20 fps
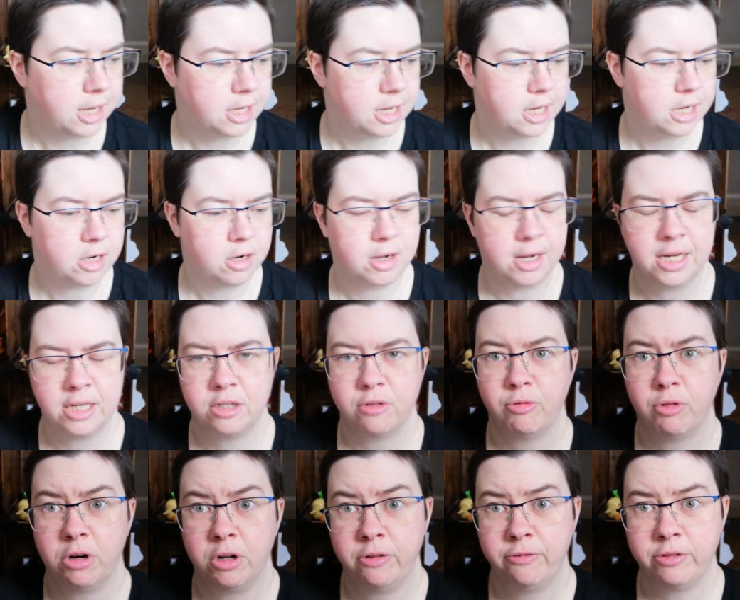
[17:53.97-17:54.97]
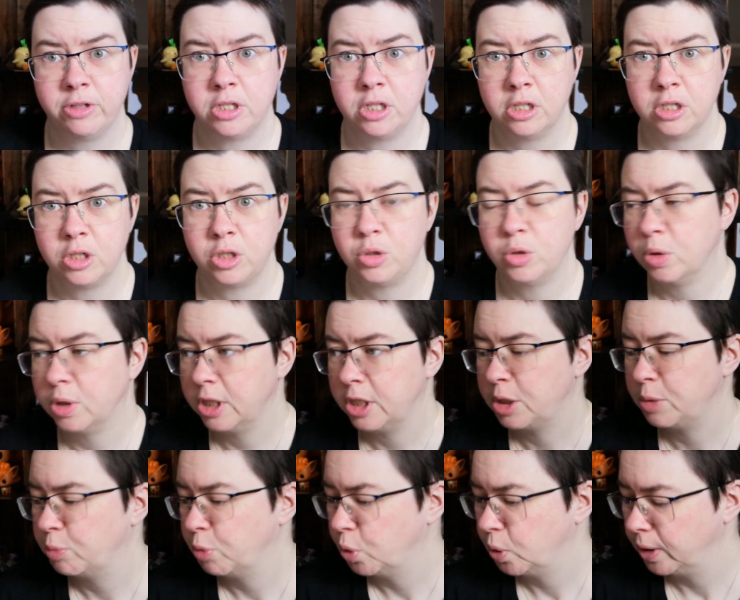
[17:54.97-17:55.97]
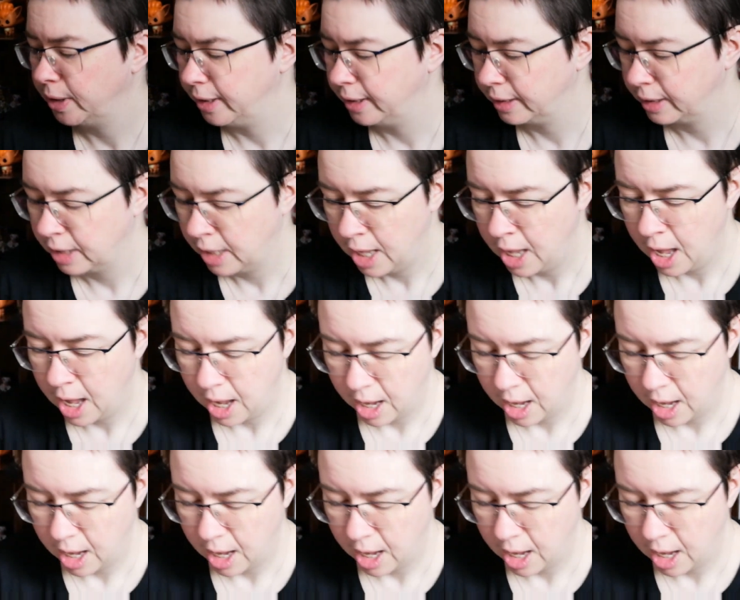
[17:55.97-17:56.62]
And then I had to run over to the store this morning,